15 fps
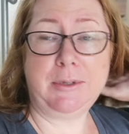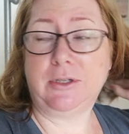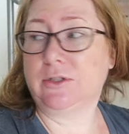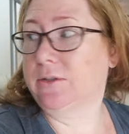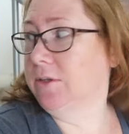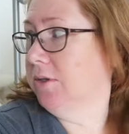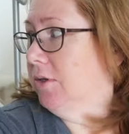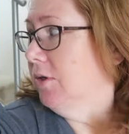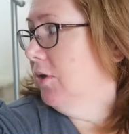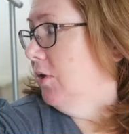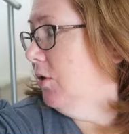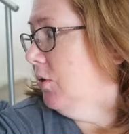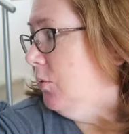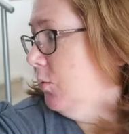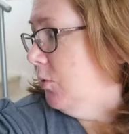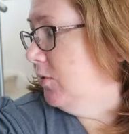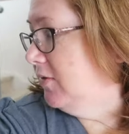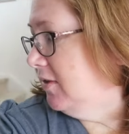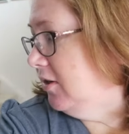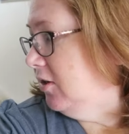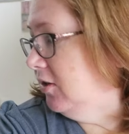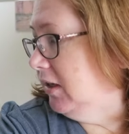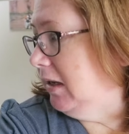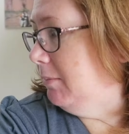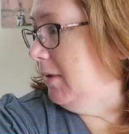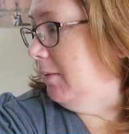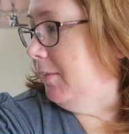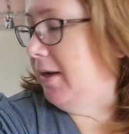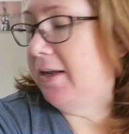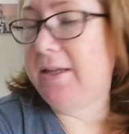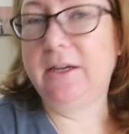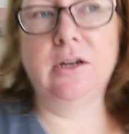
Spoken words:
but we'll see. I come out, baby,